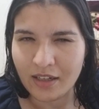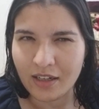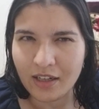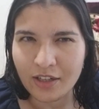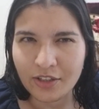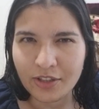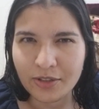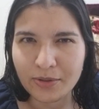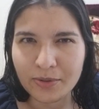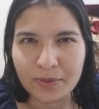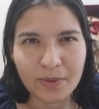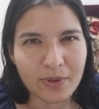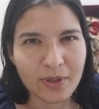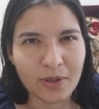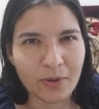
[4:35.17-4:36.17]
"Are you
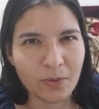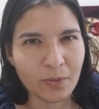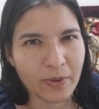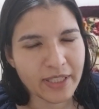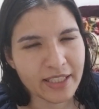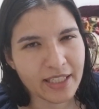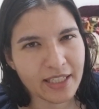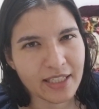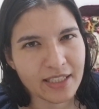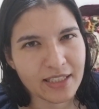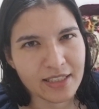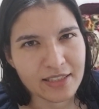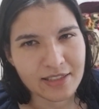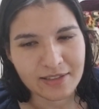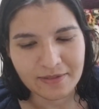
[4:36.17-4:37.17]
winking at
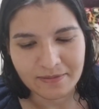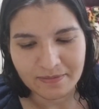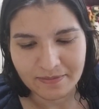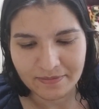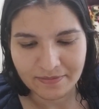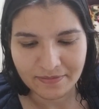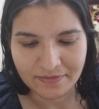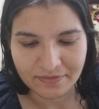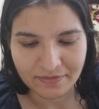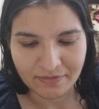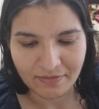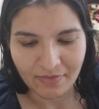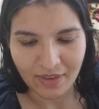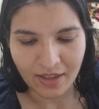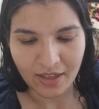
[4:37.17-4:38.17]
us?"
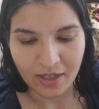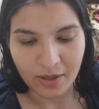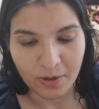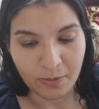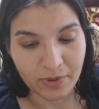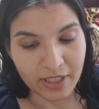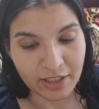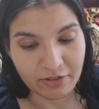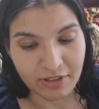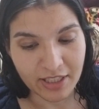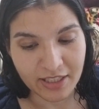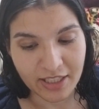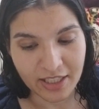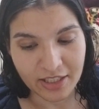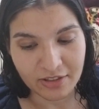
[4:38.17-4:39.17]
When I
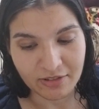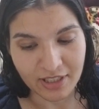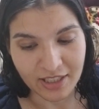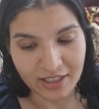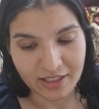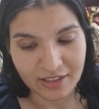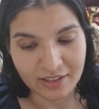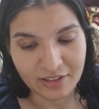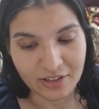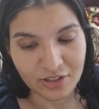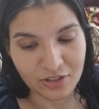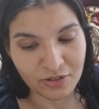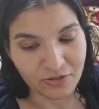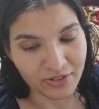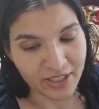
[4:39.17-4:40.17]
tried the other eye, the
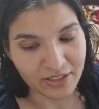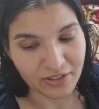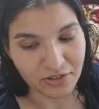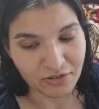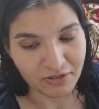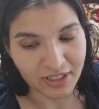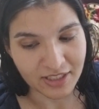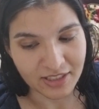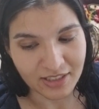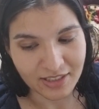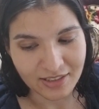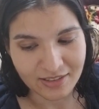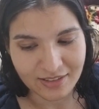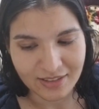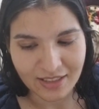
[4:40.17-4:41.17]
two faces grinned.
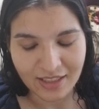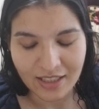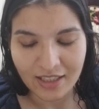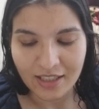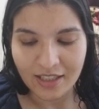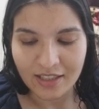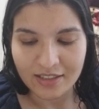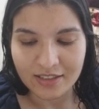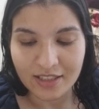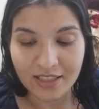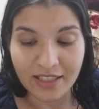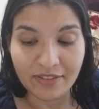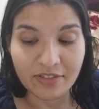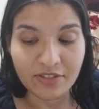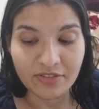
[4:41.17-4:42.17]
The
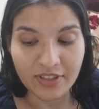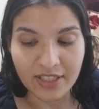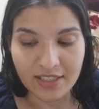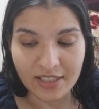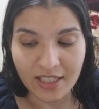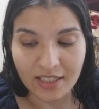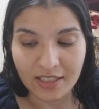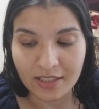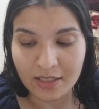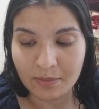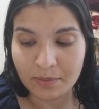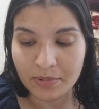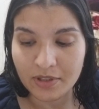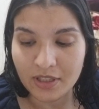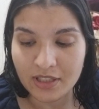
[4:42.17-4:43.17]
left face had a
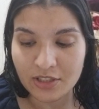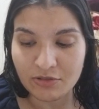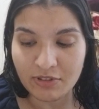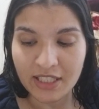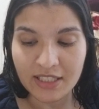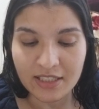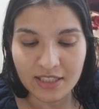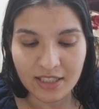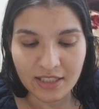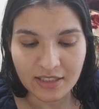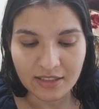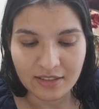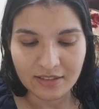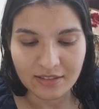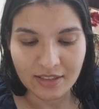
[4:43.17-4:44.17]
dimple on his right cheek,
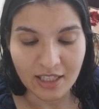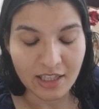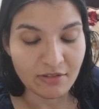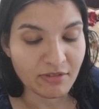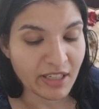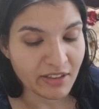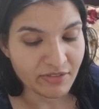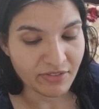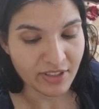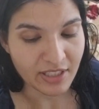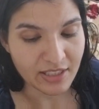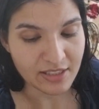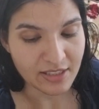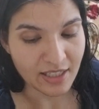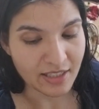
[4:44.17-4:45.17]
and the right
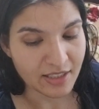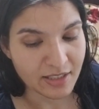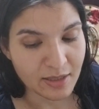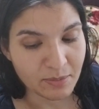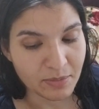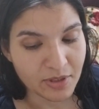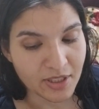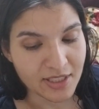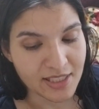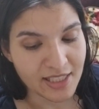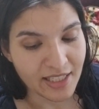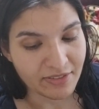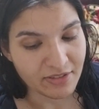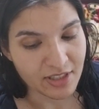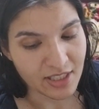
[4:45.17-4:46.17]
face had a dimple on his
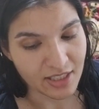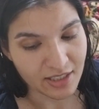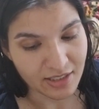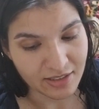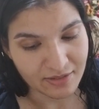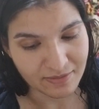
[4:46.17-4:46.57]
left cheek.